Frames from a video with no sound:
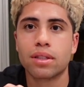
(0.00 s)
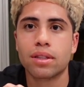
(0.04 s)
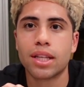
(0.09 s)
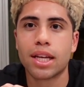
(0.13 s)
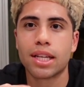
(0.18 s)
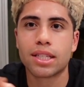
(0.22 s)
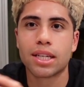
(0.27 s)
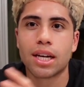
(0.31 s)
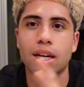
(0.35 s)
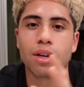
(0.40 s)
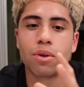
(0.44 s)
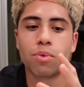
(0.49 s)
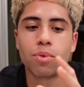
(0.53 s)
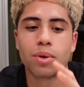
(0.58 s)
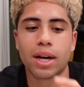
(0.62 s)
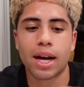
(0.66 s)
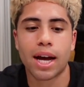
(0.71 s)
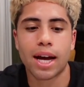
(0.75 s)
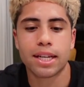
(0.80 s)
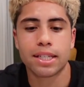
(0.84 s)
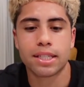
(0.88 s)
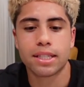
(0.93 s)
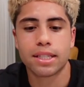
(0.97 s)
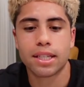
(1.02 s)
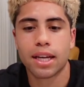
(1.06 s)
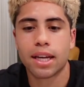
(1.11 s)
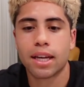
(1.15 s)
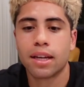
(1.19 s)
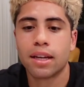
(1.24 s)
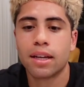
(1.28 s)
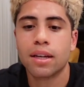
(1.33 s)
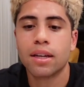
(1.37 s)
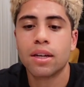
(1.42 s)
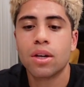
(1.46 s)
That's kind of what I
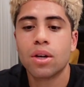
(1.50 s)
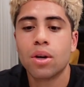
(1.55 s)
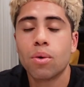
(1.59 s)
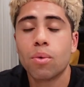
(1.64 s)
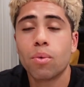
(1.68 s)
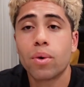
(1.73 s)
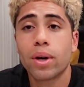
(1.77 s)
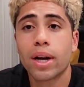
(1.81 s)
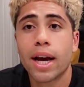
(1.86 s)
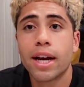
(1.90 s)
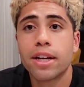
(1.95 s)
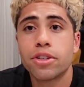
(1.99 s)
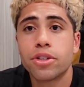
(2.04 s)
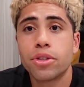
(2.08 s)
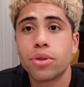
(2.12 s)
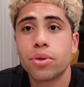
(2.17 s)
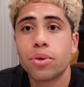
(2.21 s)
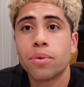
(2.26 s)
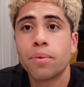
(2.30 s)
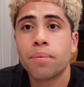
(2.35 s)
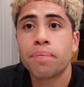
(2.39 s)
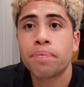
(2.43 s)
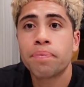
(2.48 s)
say, what I do.